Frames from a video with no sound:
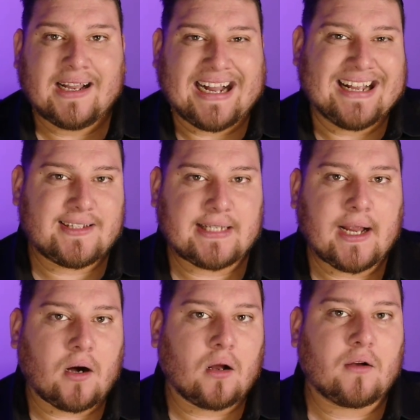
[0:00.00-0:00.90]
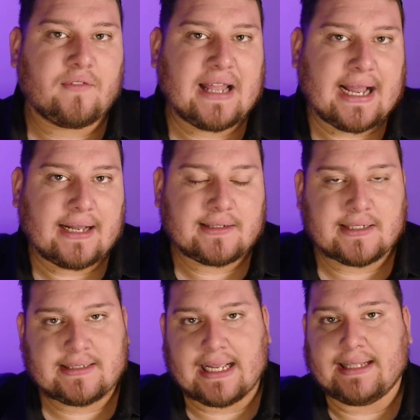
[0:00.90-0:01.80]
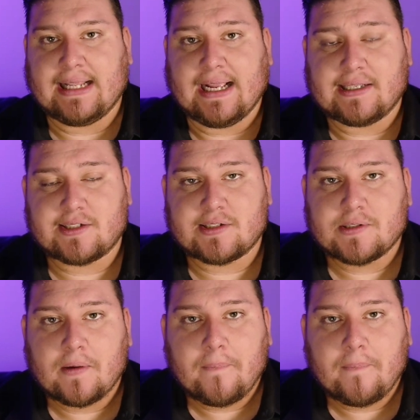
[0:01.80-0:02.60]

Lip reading: I say all of that to say this.